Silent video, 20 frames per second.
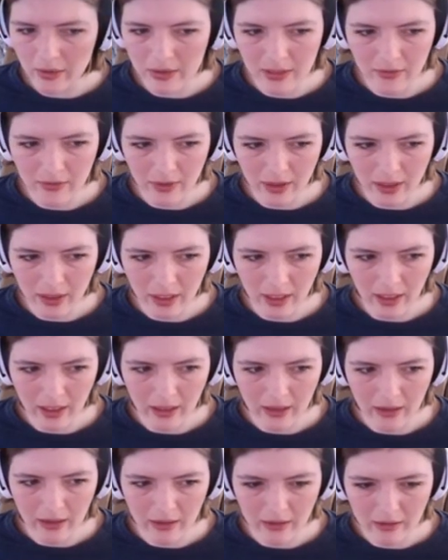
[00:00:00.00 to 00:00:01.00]
is
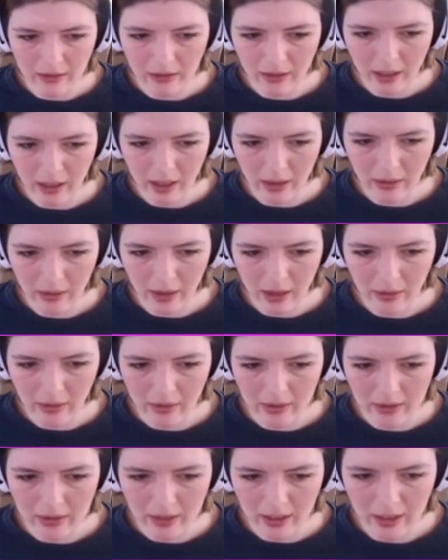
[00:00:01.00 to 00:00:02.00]
everything?
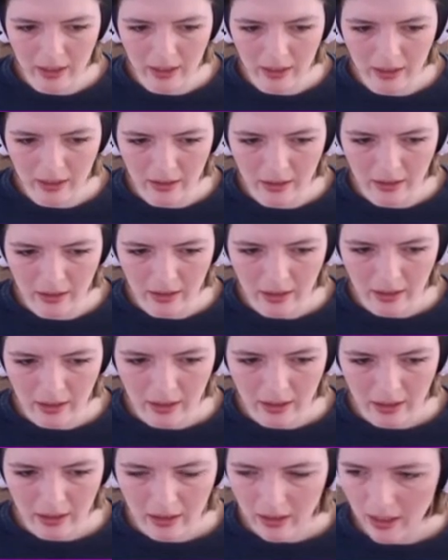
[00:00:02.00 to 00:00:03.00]
How's
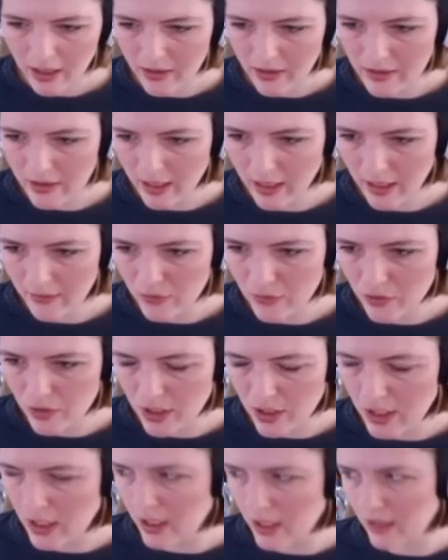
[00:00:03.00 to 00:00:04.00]
life
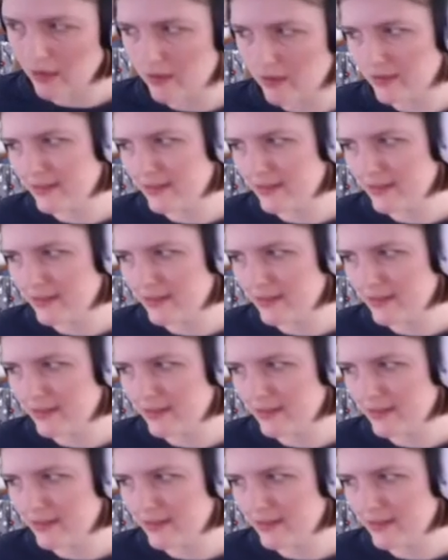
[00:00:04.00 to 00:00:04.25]
treating you?